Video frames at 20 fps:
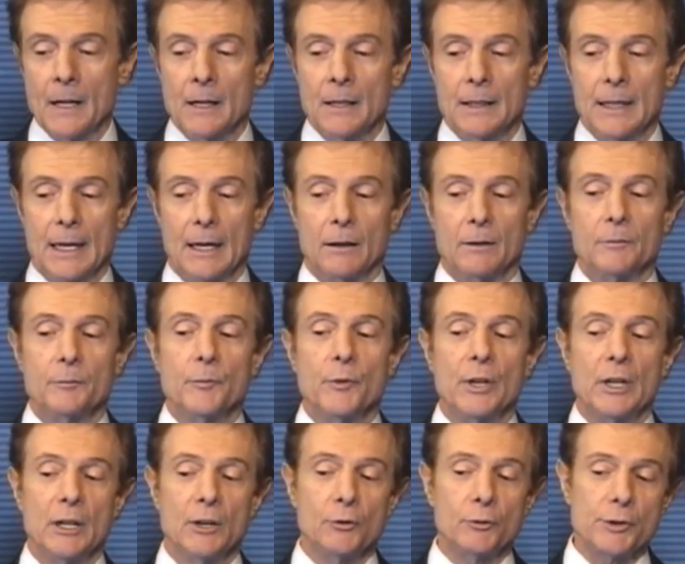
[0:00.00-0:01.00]
Now,
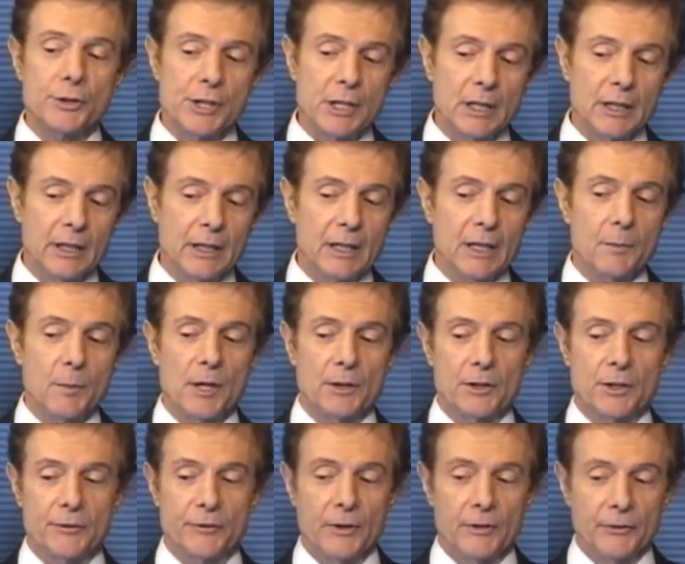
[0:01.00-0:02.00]
the interesting thing about
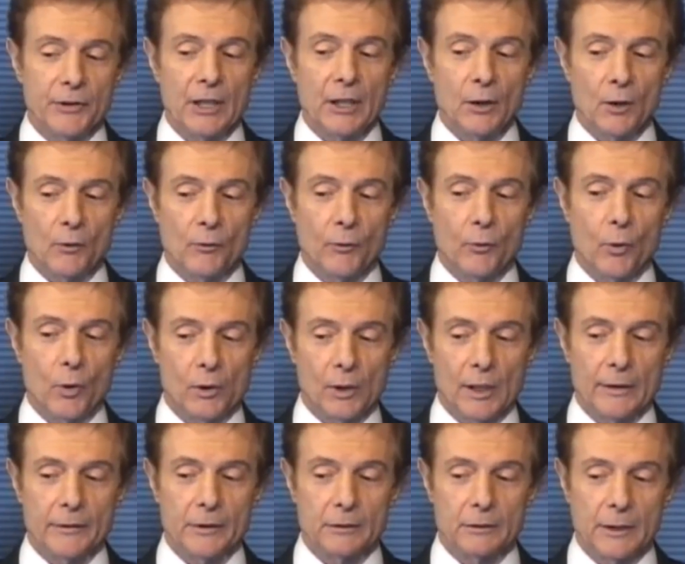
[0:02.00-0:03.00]
this 1504
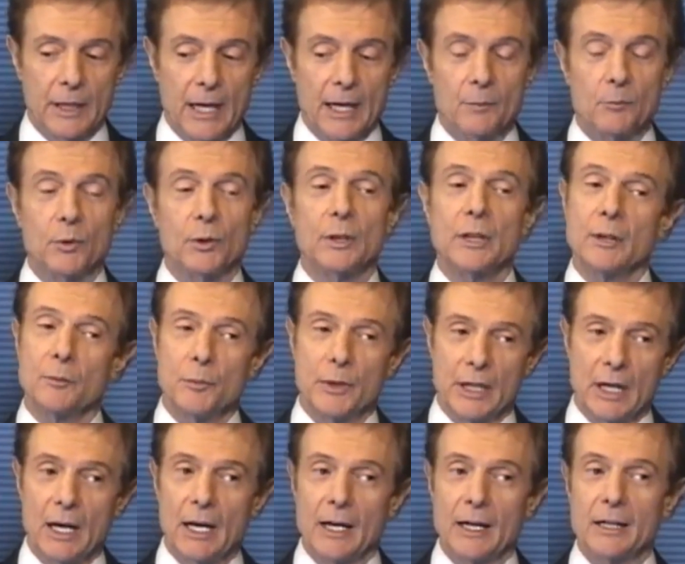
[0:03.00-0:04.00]
level, and believe me,
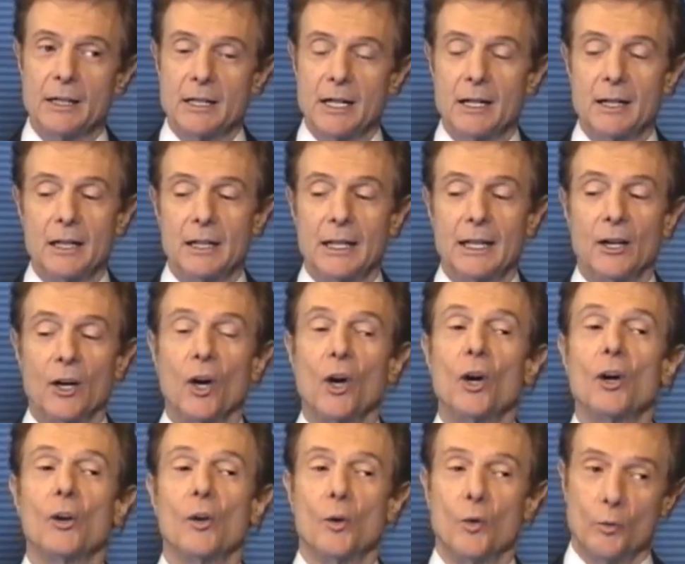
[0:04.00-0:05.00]
I intend to get
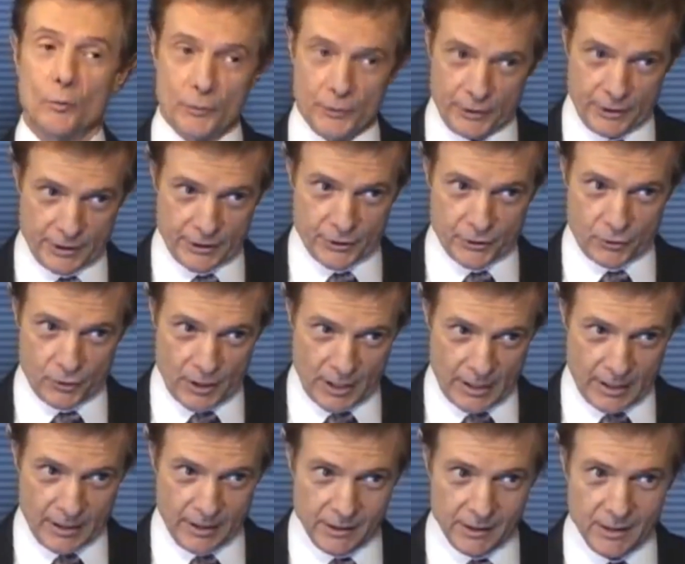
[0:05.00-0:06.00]
all over this
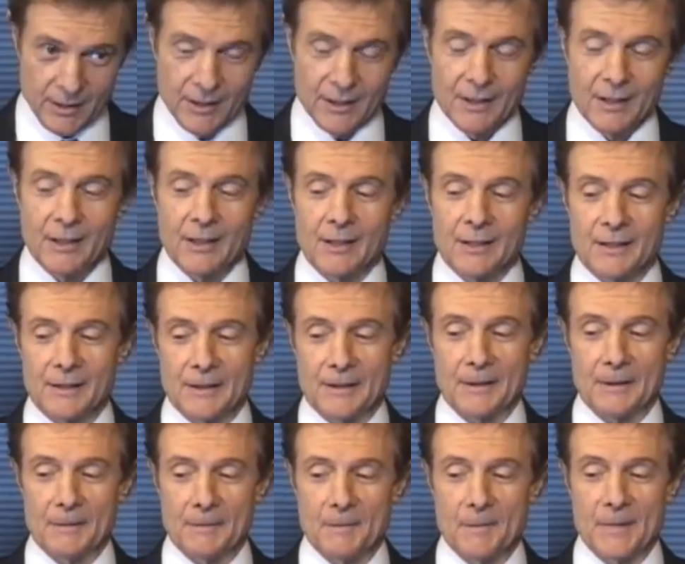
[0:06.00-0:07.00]
trade.
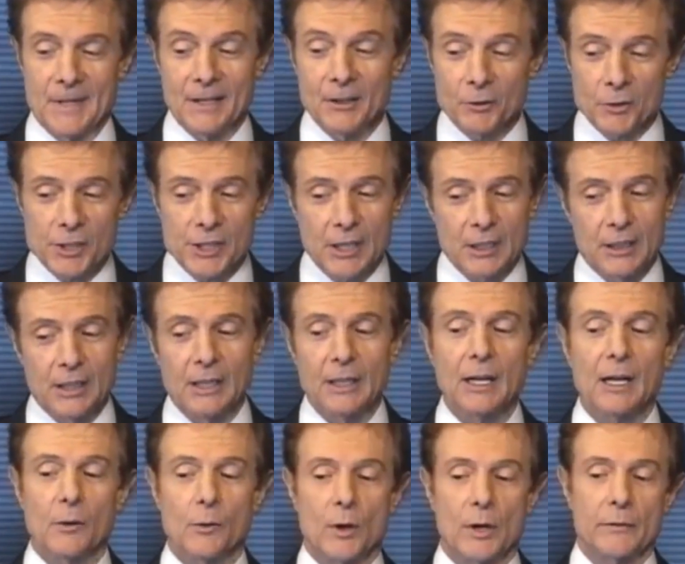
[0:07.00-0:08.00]
The interesting thing,
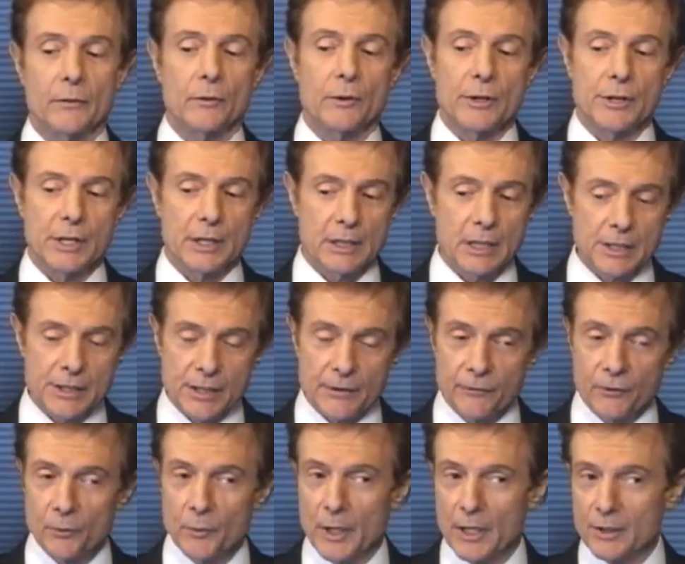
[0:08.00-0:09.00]
however, is that this
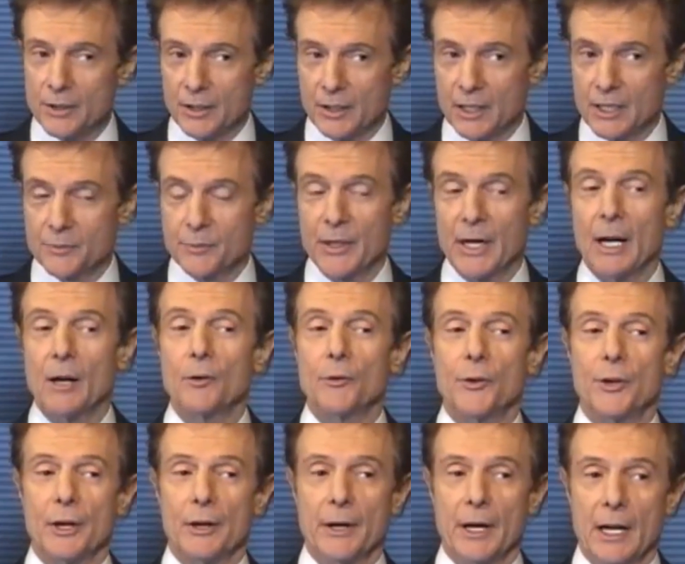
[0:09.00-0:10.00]
information has been out
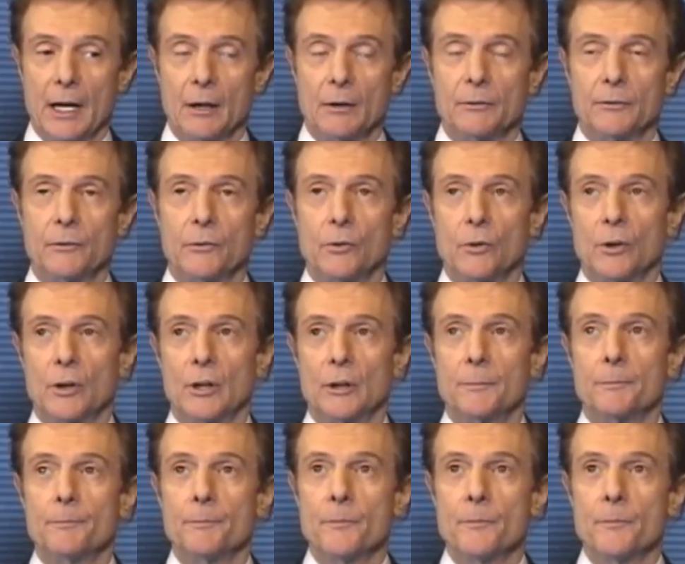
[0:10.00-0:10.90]
there now for